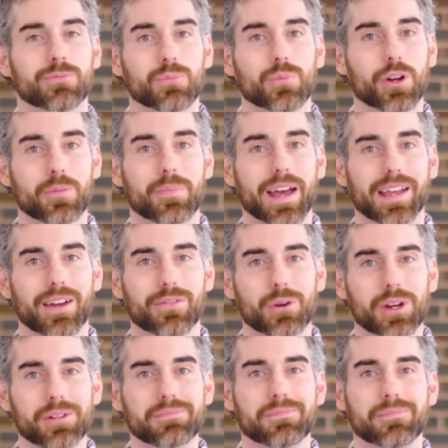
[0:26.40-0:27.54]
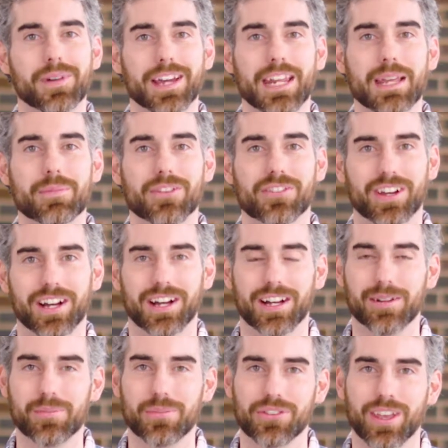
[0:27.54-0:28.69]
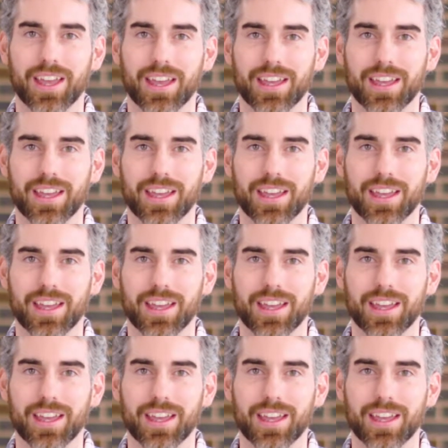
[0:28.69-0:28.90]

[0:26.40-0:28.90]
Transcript: Welcome back everyone, my name is Hobbs.